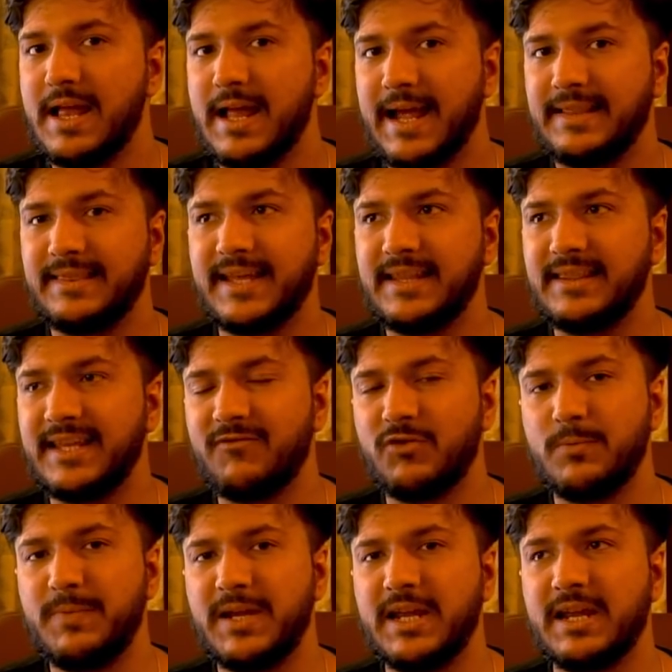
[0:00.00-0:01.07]
And then they
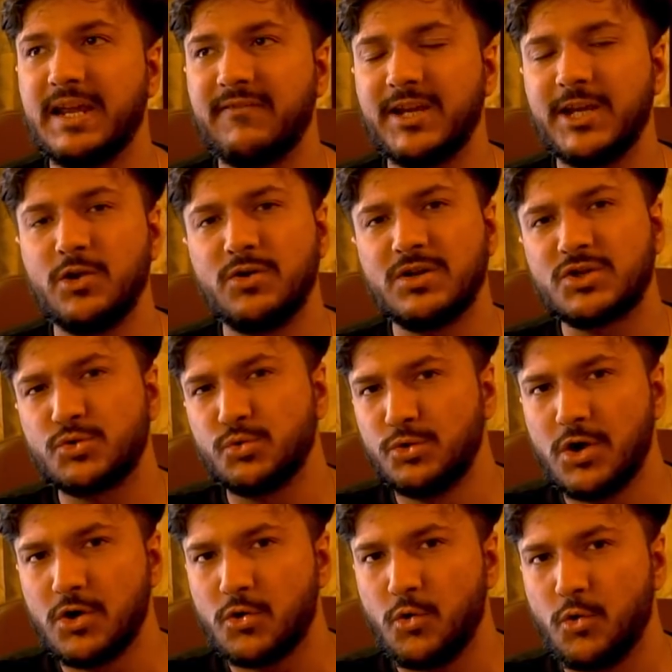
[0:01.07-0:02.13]
would be giving you a
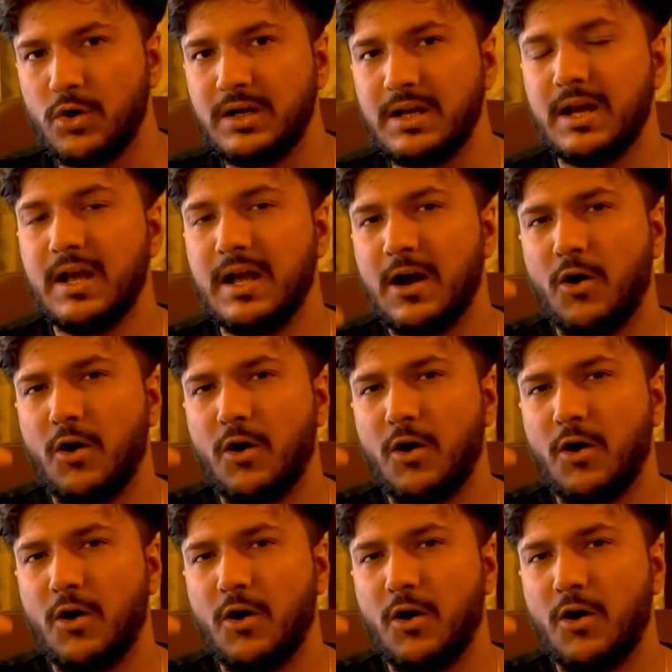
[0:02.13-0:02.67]
pseudocode